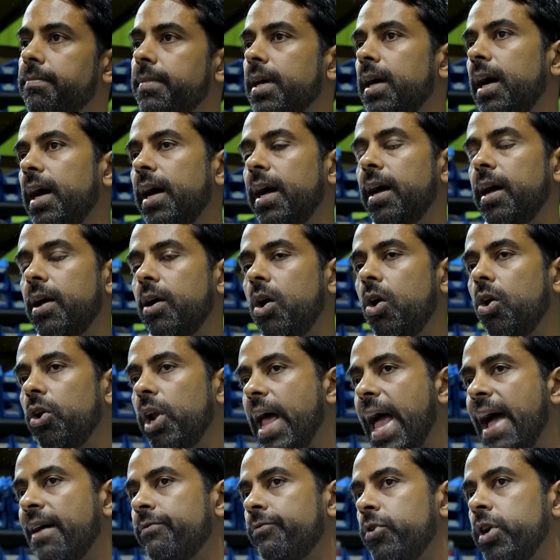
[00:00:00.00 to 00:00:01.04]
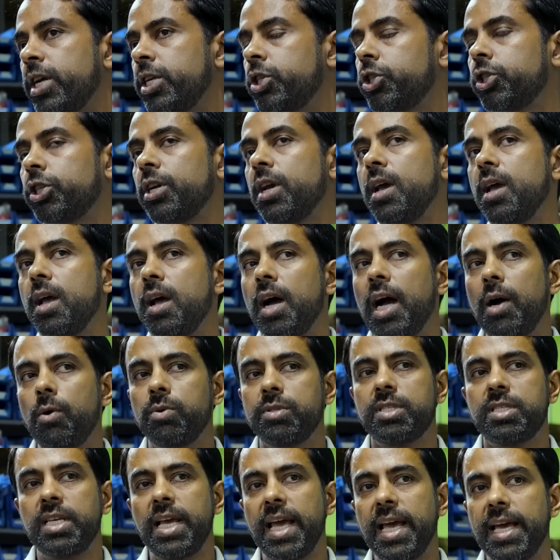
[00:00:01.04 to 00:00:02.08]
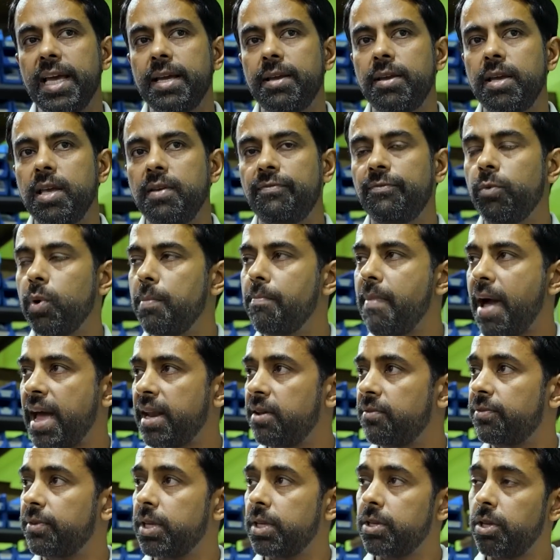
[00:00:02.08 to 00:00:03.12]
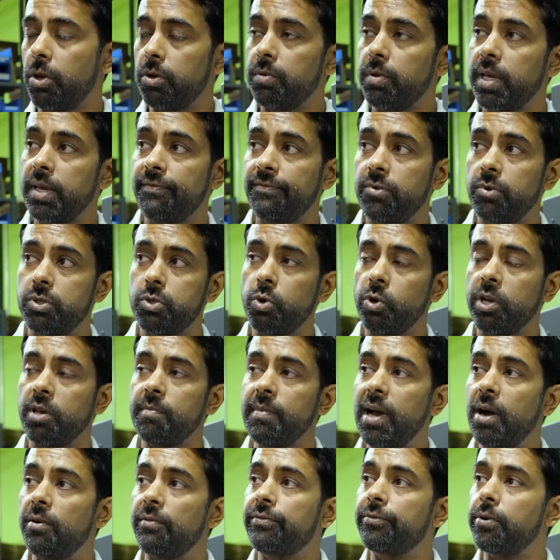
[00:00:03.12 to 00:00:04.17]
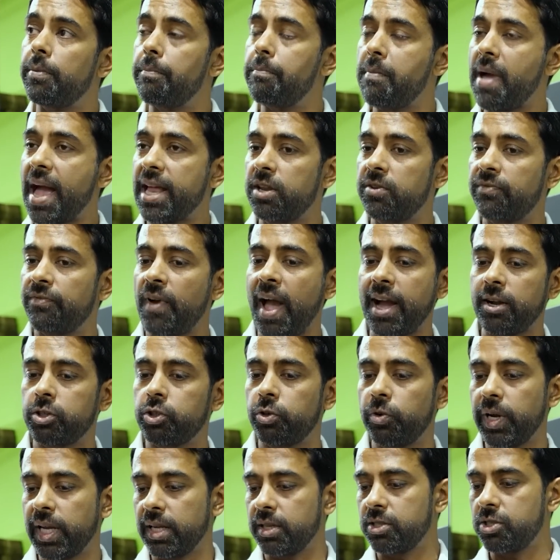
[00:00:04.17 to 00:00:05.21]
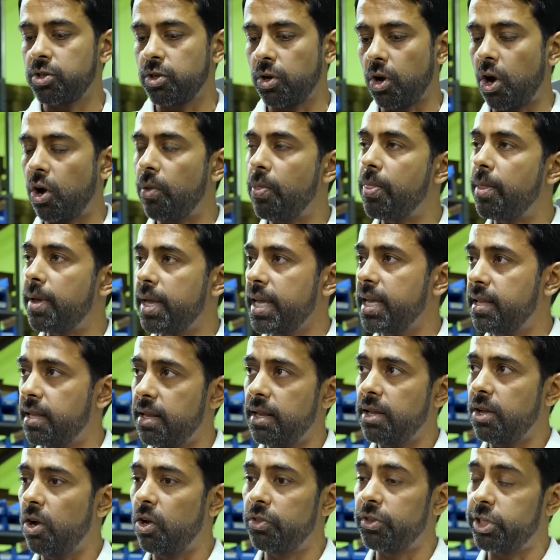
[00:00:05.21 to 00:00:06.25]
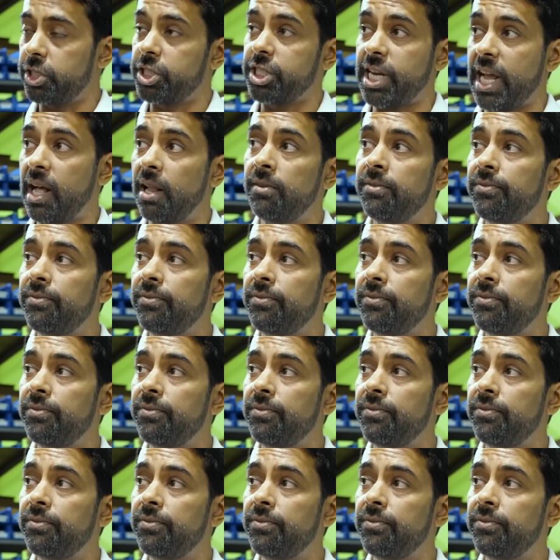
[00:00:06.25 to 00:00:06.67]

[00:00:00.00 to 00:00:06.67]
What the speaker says: On average, I would say if we're if you're talking about from manufacturing to on the shelf,